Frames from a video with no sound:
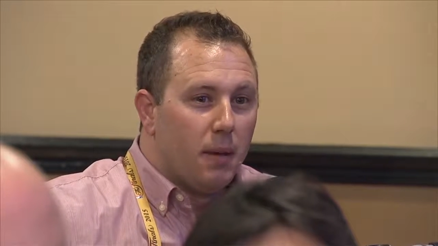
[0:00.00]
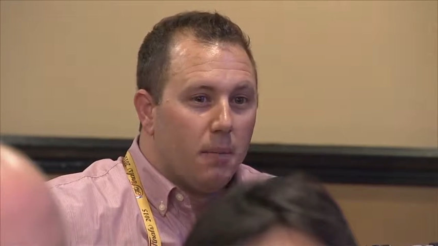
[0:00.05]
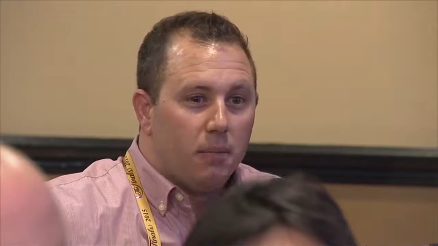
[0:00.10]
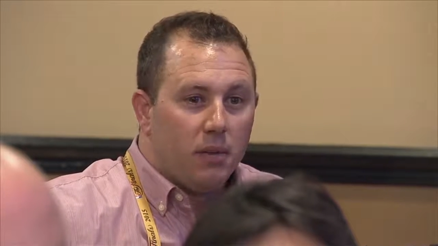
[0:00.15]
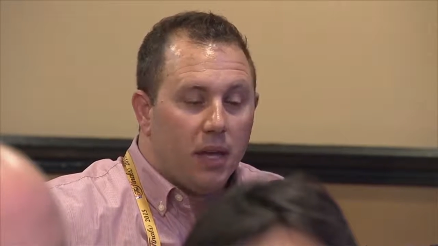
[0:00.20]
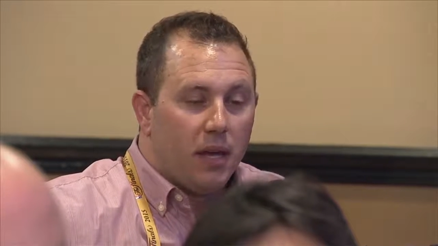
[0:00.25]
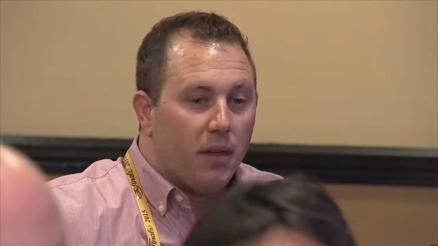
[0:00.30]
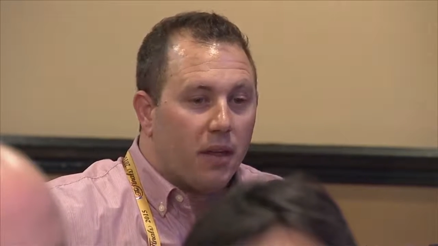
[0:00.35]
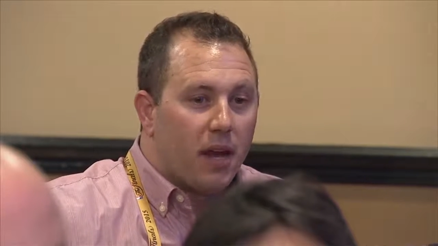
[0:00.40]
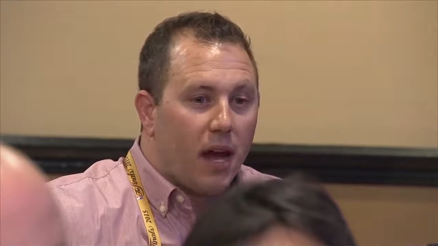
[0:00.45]

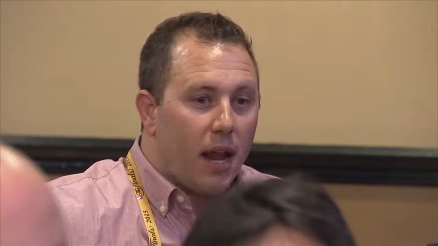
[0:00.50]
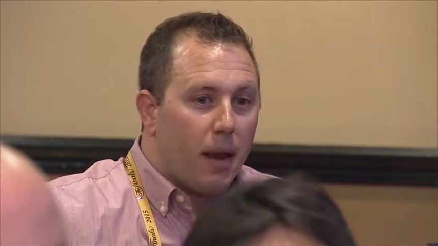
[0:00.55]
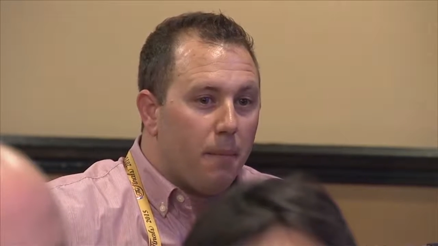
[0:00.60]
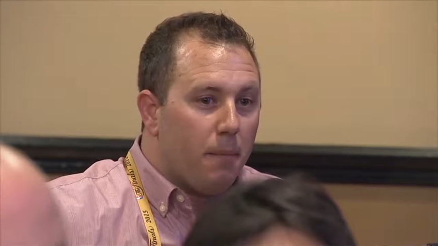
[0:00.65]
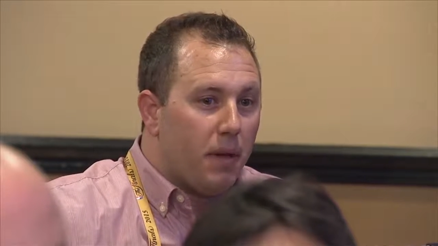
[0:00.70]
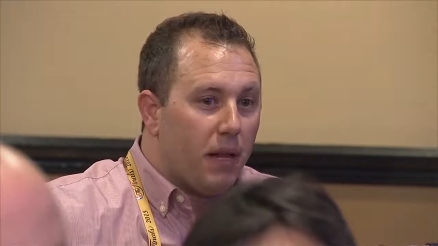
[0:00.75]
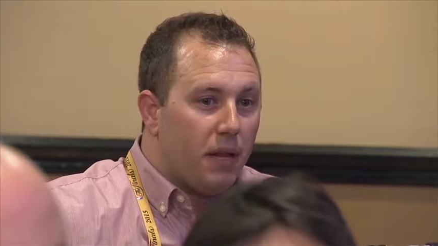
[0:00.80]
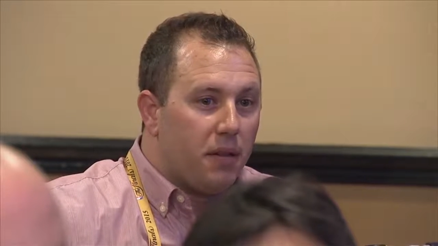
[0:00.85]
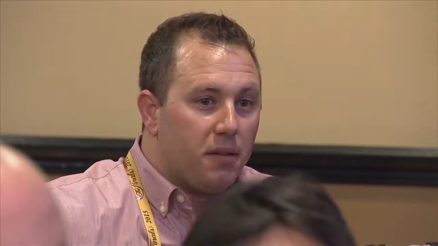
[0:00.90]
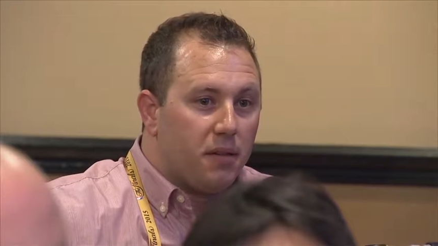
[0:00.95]
play the kind of
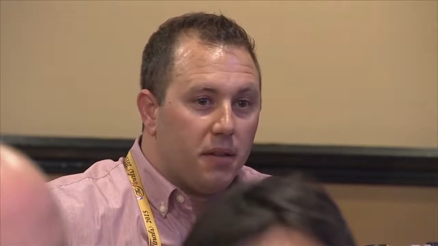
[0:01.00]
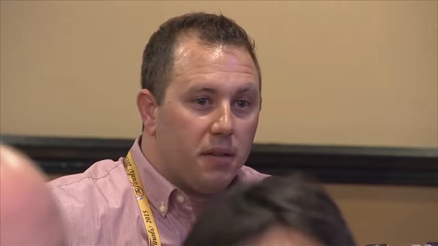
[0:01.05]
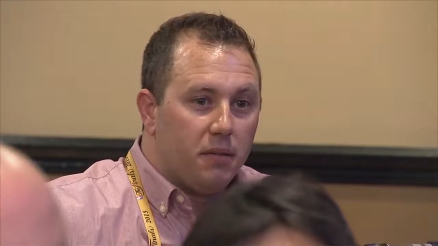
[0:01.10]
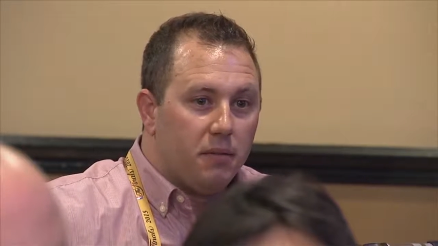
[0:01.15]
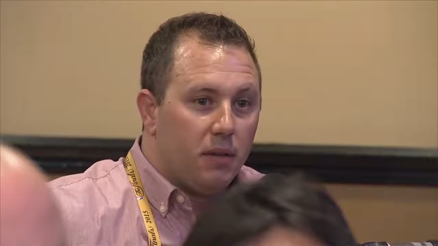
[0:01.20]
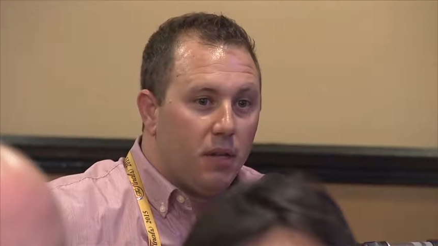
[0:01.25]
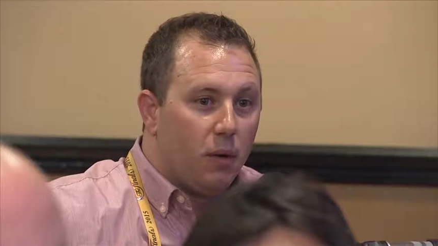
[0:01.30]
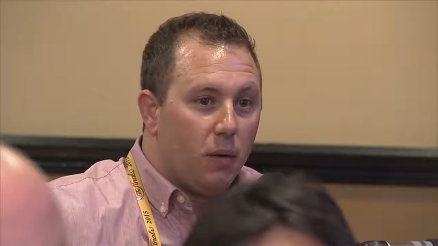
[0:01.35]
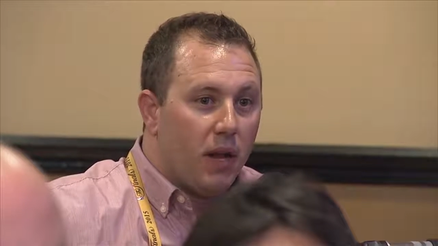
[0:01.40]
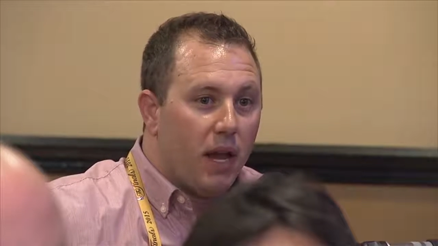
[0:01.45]
minutes that
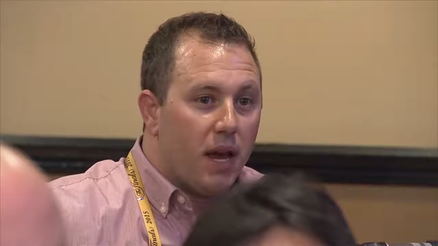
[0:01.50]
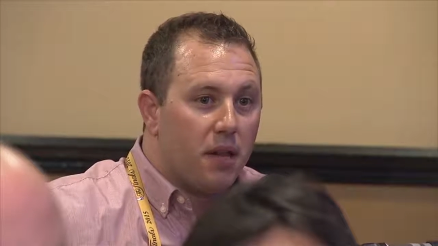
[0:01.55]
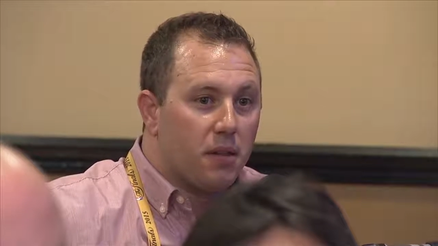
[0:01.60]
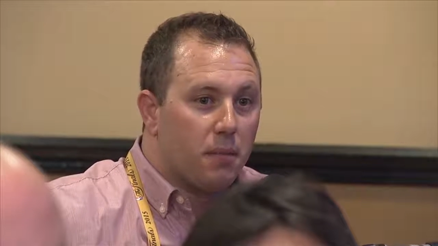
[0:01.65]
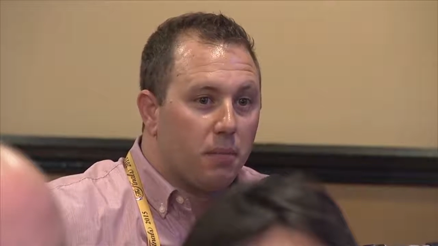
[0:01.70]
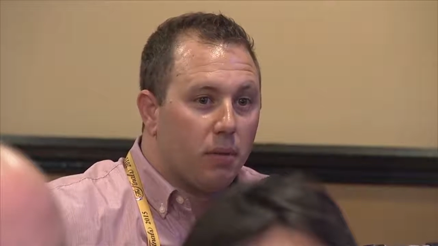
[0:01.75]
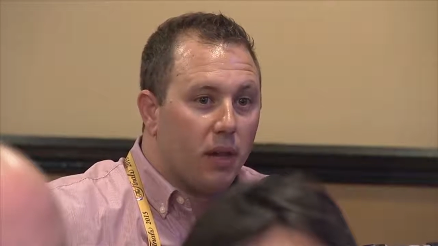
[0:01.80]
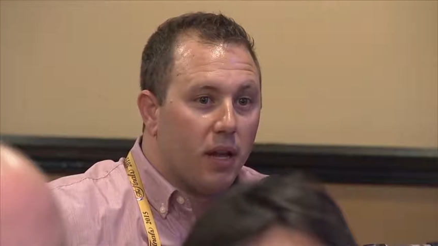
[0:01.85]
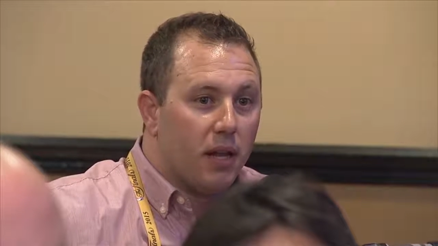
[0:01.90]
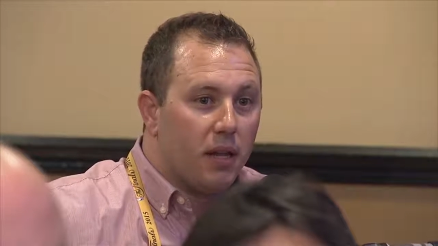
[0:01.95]
you know he
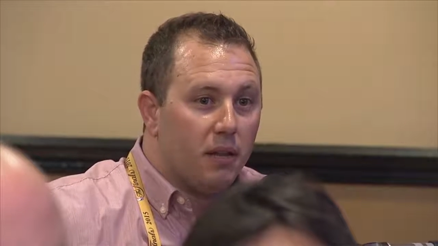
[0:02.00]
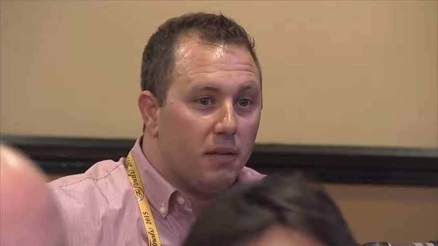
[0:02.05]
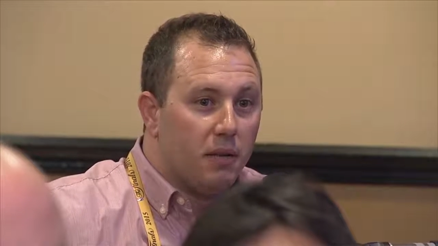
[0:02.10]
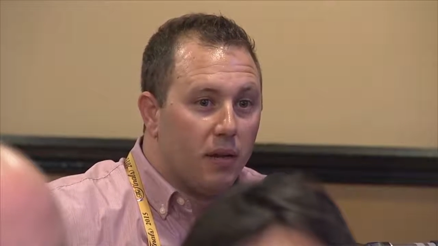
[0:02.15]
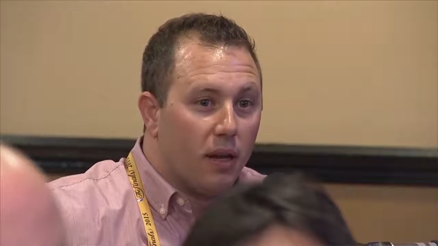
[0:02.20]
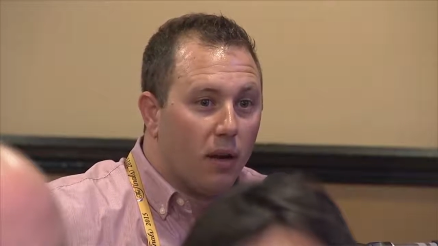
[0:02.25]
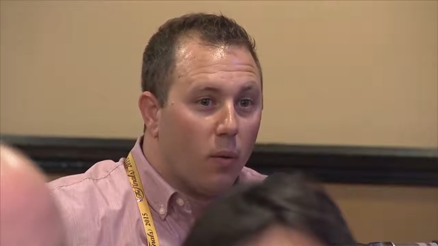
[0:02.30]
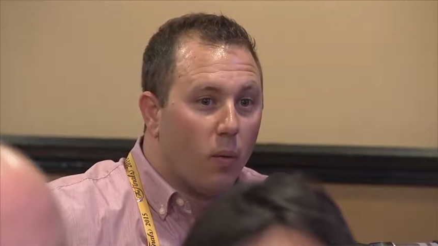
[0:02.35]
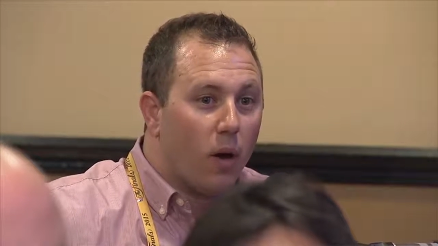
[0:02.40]
hasn't played in a